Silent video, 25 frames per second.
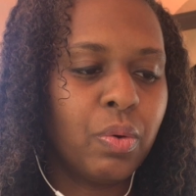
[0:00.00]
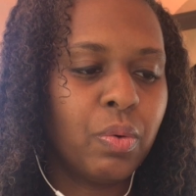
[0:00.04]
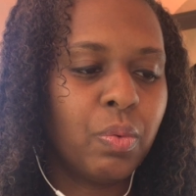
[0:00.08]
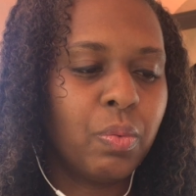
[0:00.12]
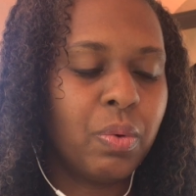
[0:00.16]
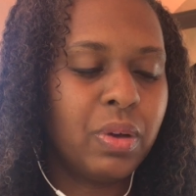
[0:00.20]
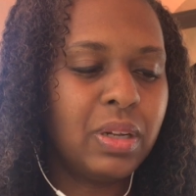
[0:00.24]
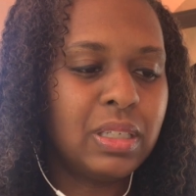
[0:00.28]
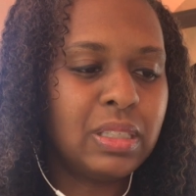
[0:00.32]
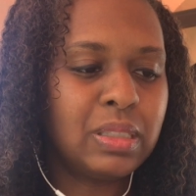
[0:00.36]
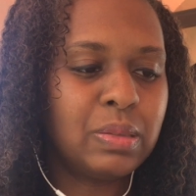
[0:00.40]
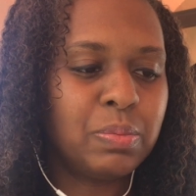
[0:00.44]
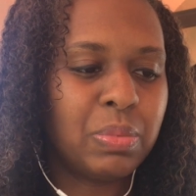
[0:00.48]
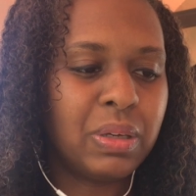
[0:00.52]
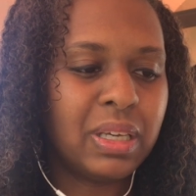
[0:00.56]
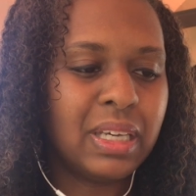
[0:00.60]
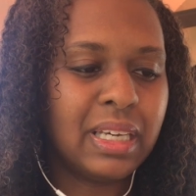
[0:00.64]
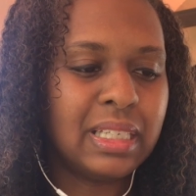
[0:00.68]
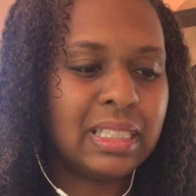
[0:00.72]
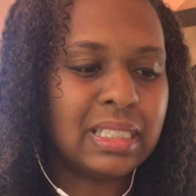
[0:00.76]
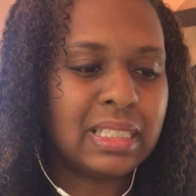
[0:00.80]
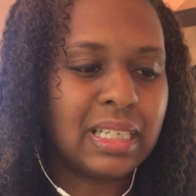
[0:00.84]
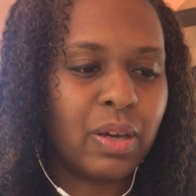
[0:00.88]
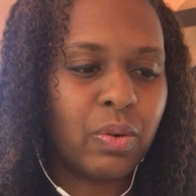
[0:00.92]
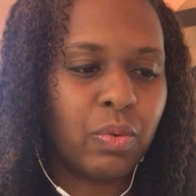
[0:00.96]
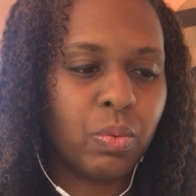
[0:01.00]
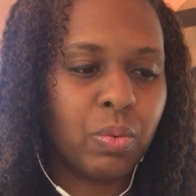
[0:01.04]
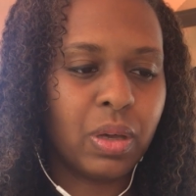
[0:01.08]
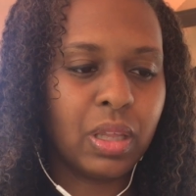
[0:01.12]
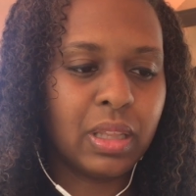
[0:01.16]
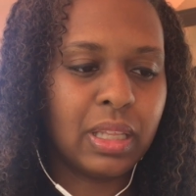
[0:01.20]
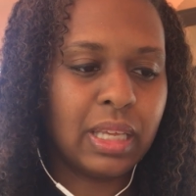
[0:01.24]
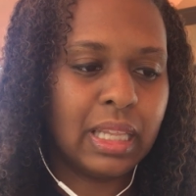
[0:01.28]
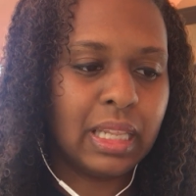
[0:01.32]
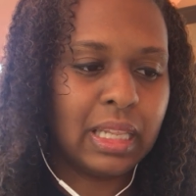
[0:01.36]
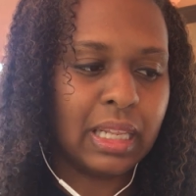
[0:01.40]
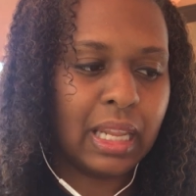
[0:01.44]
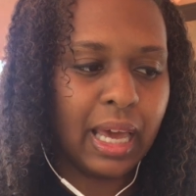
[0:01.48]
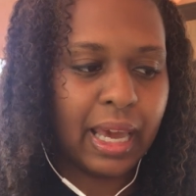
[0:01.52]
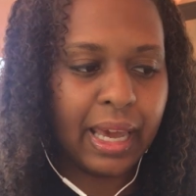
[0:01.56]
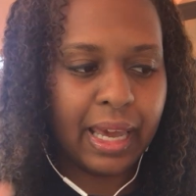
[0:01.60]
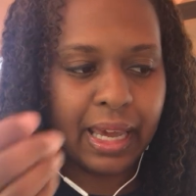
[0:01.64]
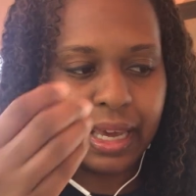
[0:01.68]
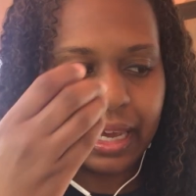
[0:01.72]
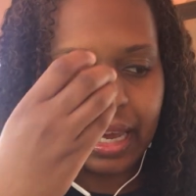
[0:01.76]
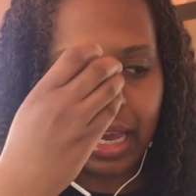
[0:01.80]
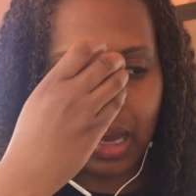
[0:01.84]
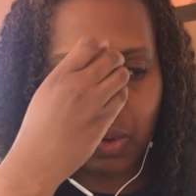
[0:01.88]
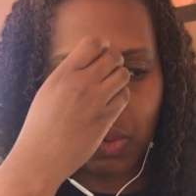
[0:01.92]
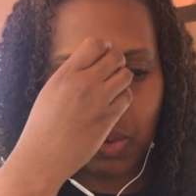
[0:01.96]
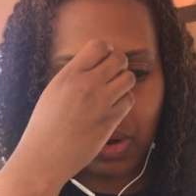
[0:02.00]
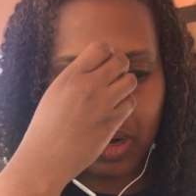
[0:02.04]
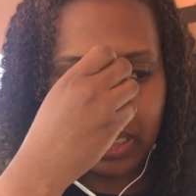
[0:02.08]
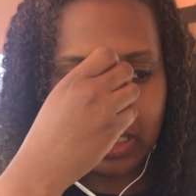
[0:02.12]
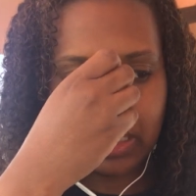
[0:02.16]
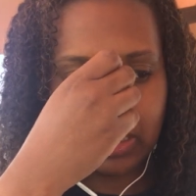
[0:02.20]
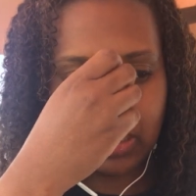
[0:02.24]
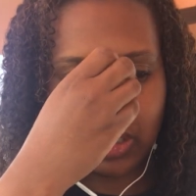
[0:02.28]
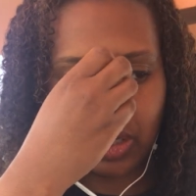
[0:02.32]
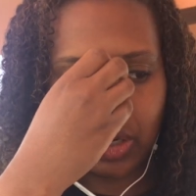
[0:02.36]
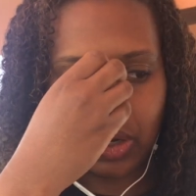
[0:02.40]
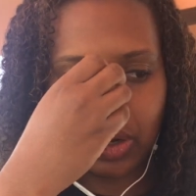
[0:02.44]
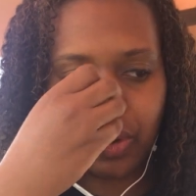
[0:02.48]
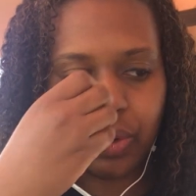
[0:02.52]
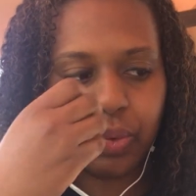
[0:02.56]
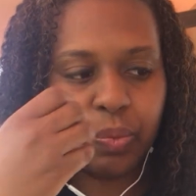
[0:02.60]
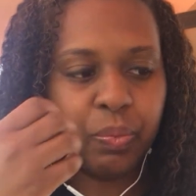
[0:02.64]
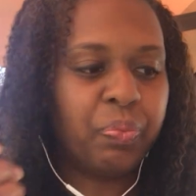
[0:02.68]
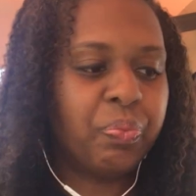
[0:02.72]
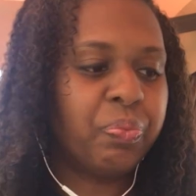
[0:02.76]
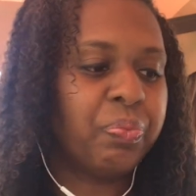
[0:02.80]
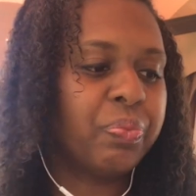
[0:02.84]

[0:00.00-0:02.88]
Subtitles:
What is being dead really like? I wanted to know.